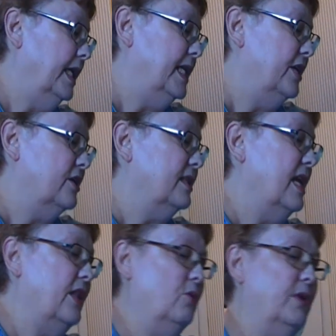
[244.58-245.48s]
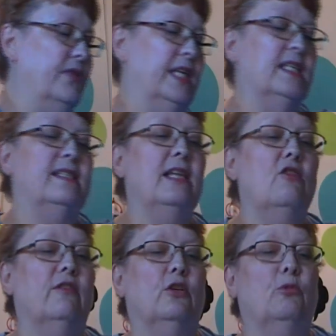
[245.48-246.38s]
And here's another one that is
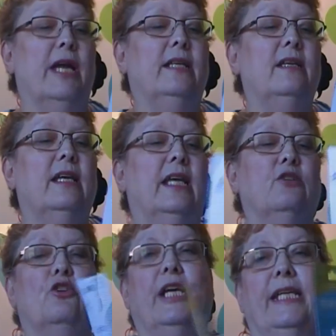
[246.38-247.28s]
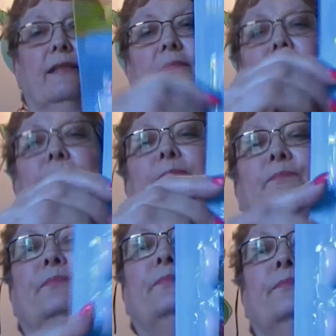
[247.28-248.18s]
silver, red, and green.
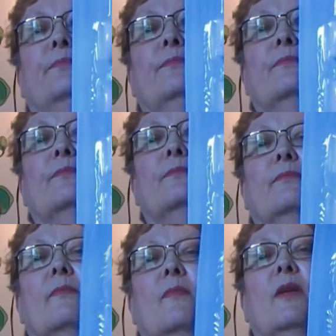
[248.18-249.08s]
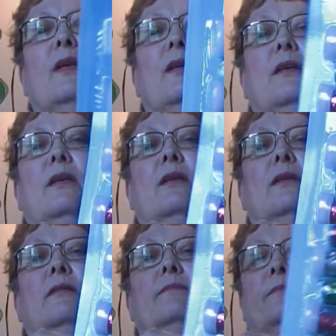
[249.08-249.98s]
Yes. Perfect.
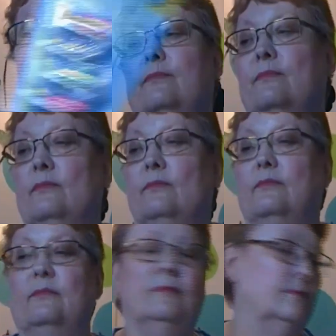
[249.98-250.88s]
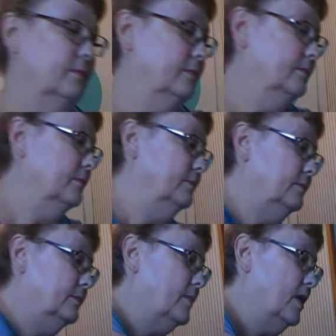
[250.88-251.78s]
We've been the house.
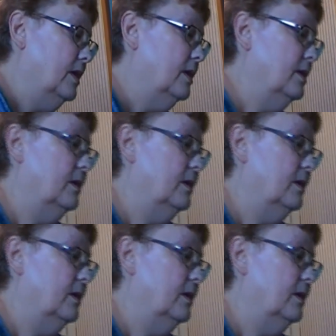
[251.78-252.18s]
What do you think?